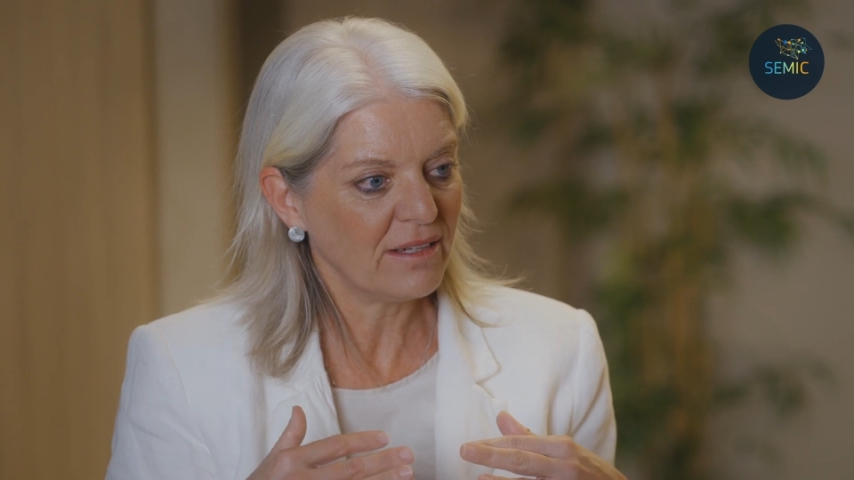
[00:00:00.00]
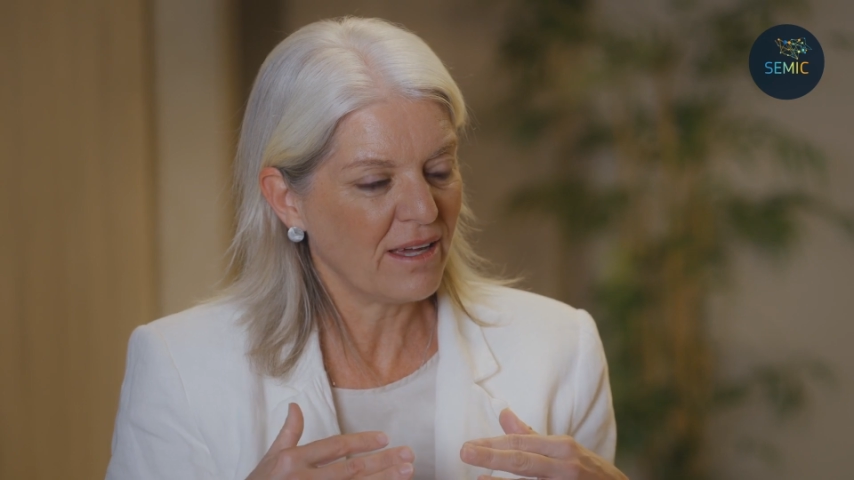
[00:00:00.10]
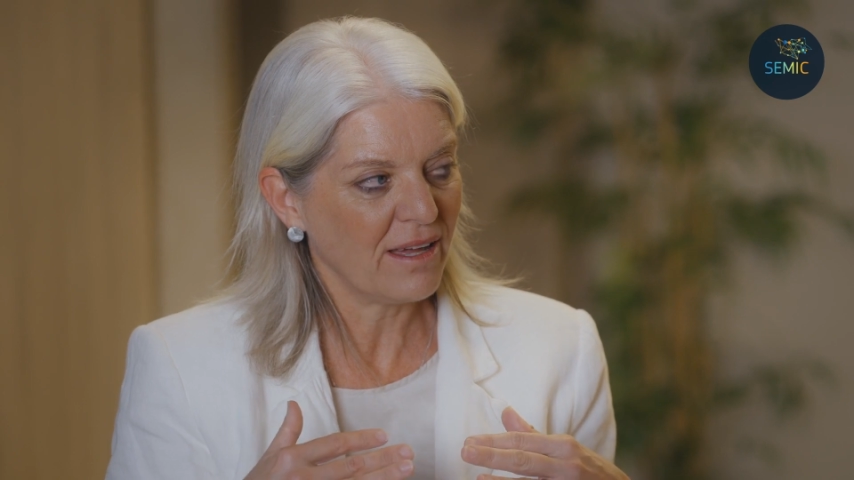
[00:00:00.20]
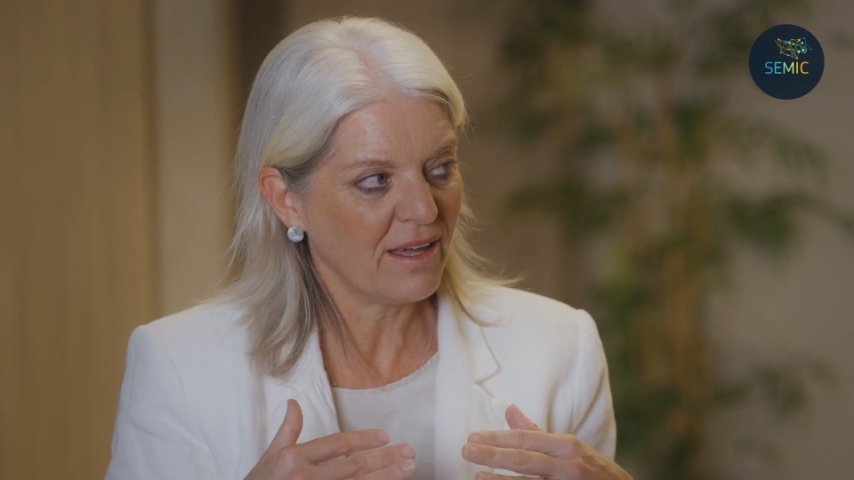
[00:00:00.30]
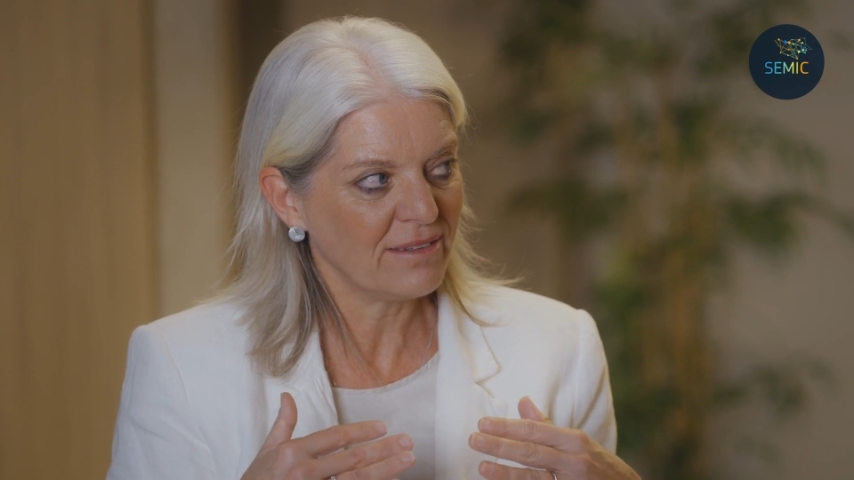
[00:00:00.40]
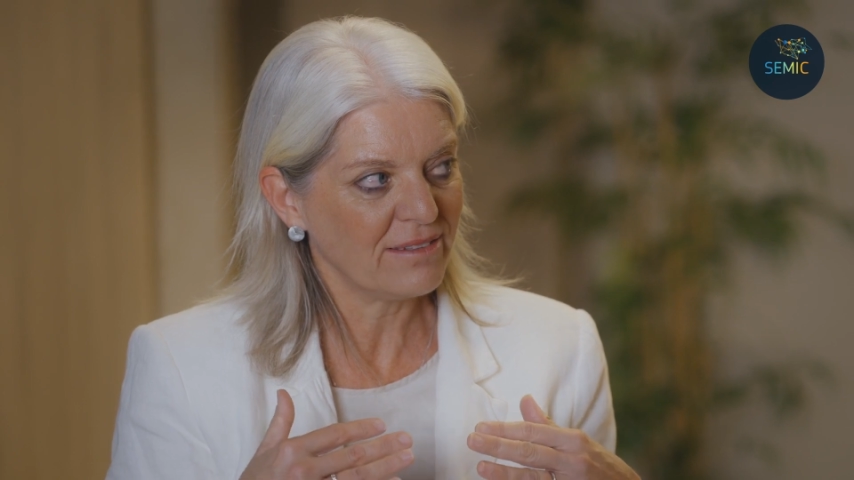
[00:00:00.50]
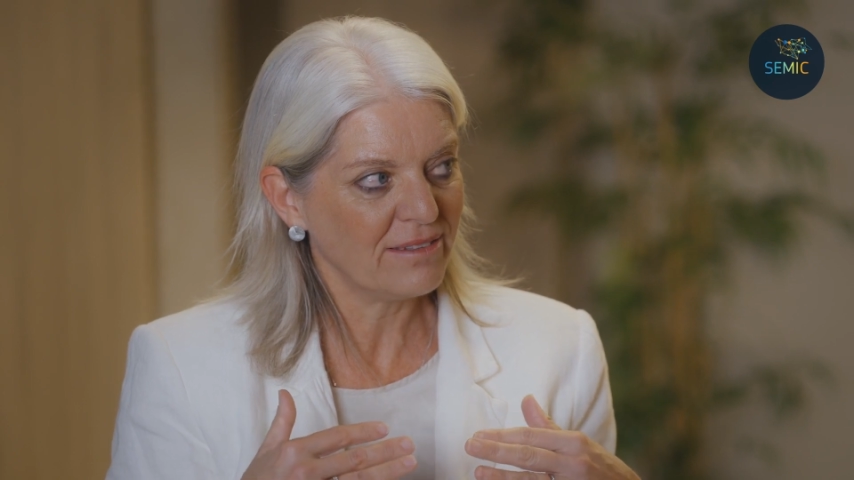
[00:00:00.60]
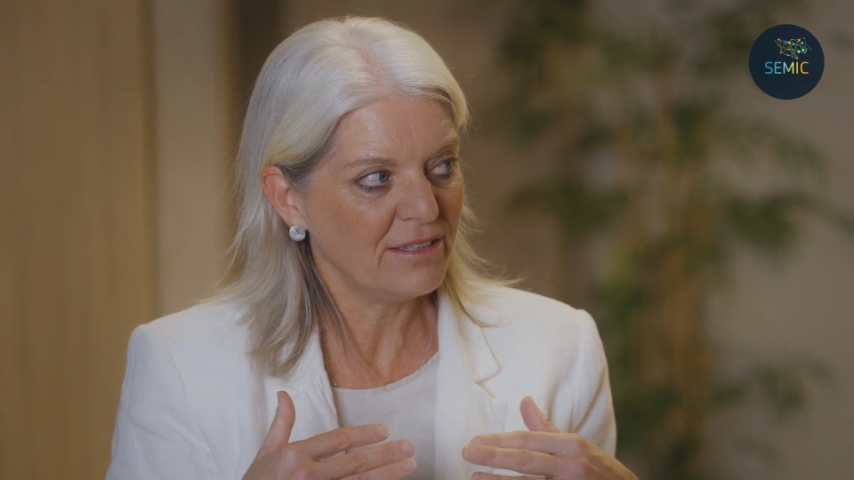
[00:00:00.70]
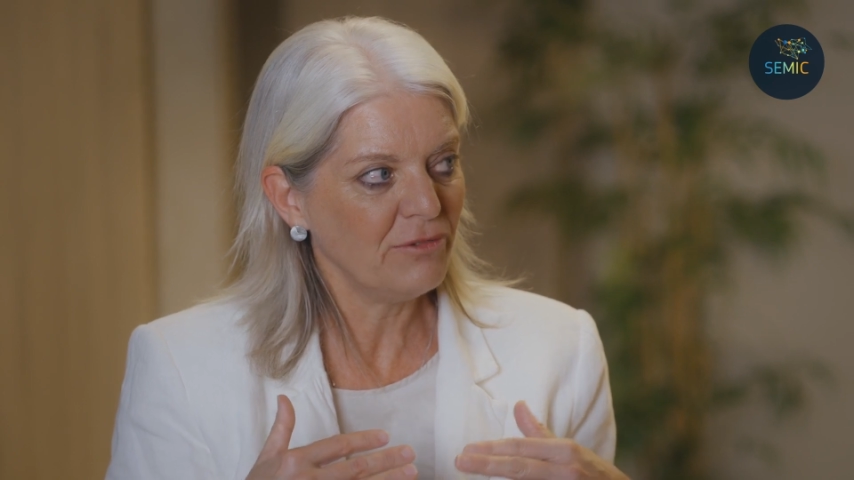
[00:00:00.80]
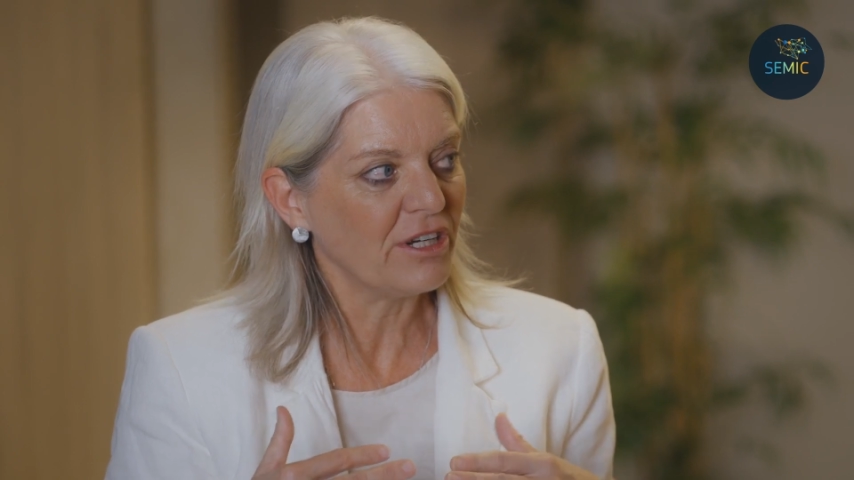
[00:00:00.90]
at
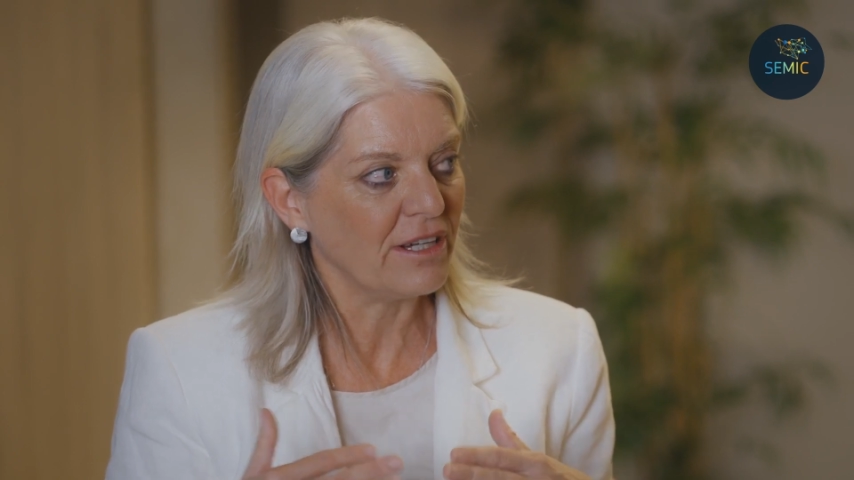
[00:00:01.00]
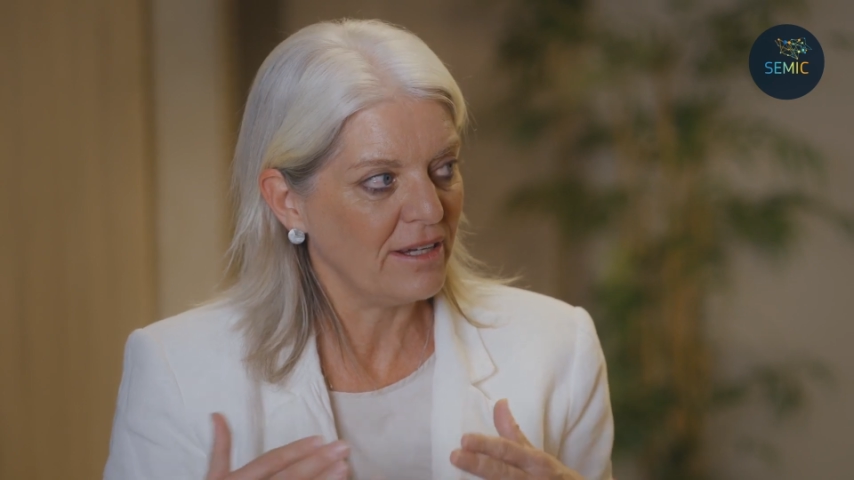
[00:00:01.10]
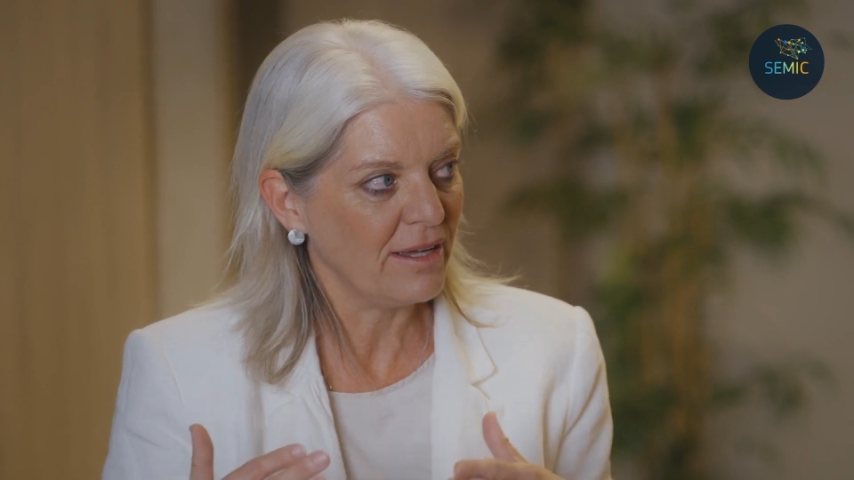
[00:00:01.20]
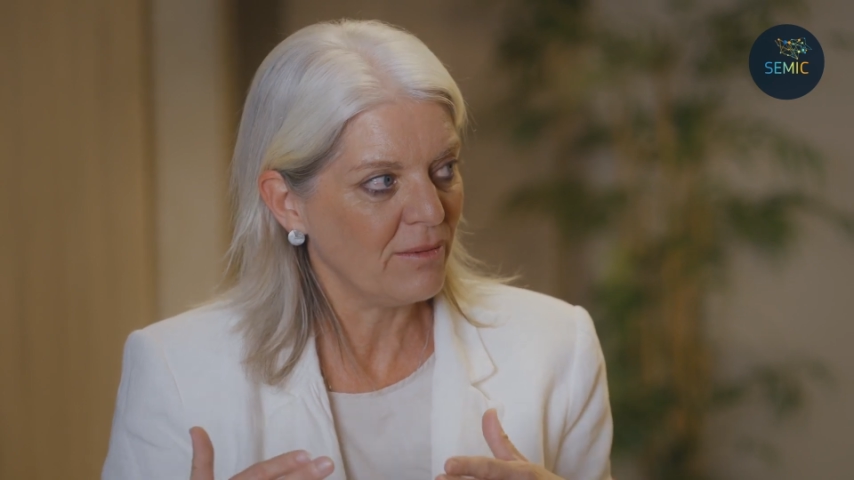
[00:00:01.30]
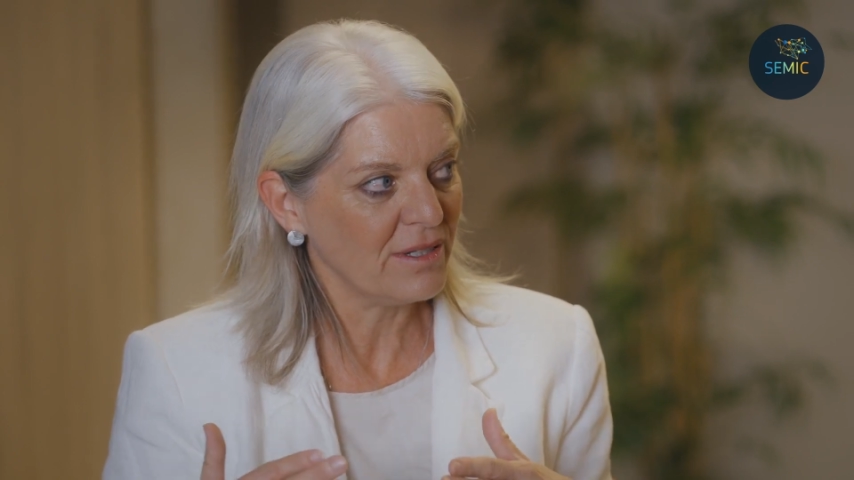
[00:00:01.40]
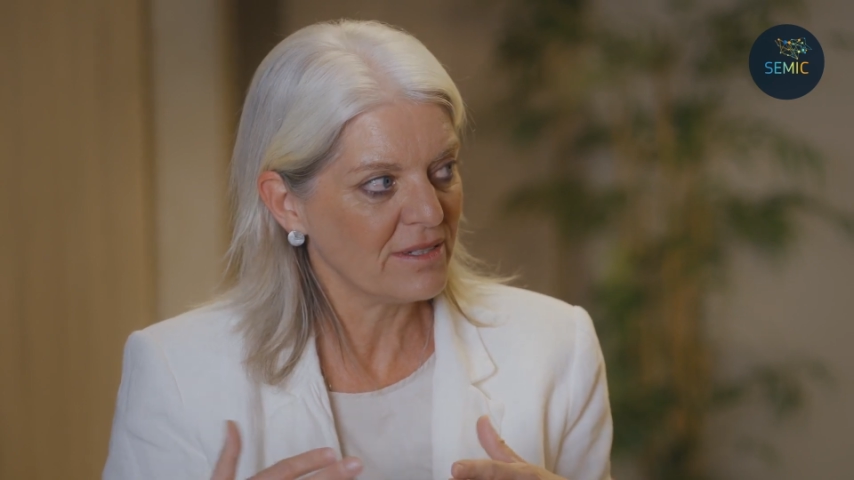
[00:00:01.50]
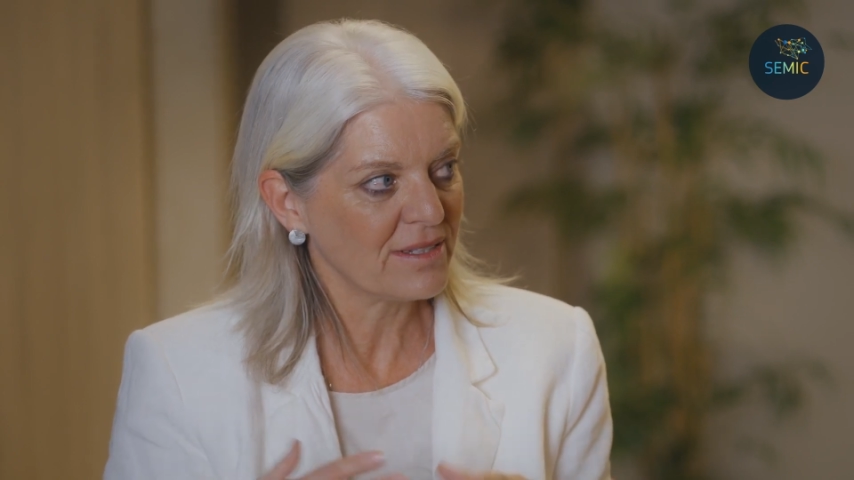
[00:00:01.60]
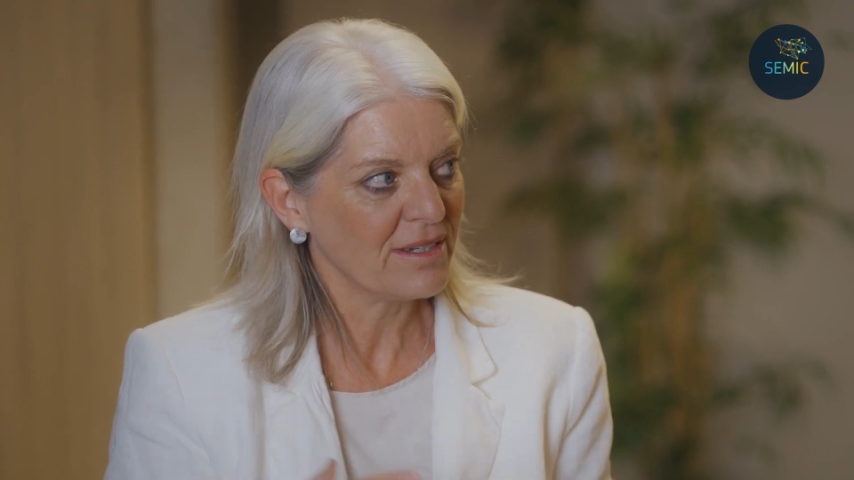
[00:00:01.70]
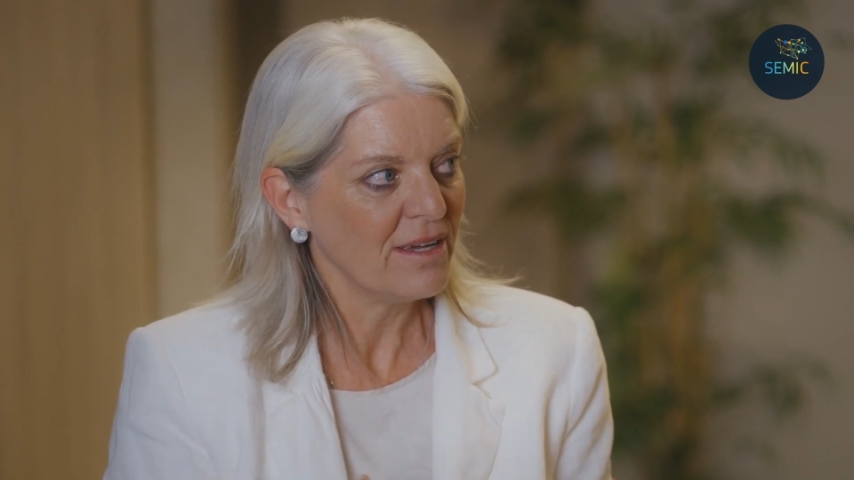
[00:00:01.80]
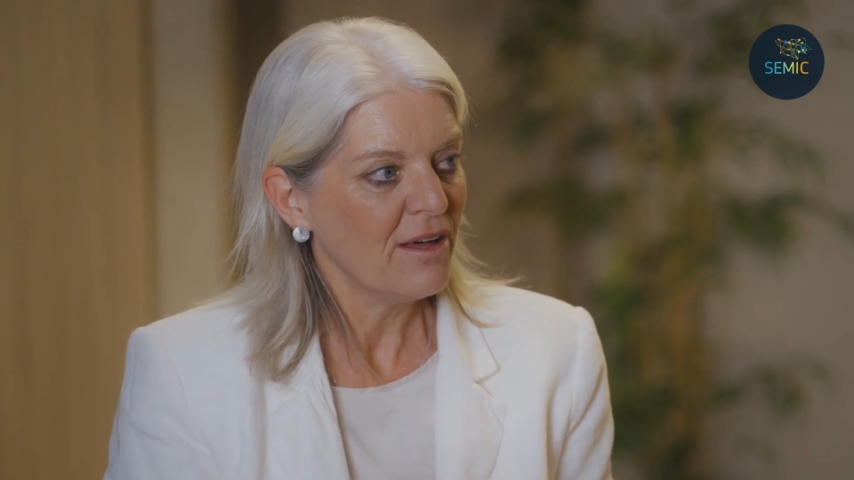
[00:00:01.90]
different levels.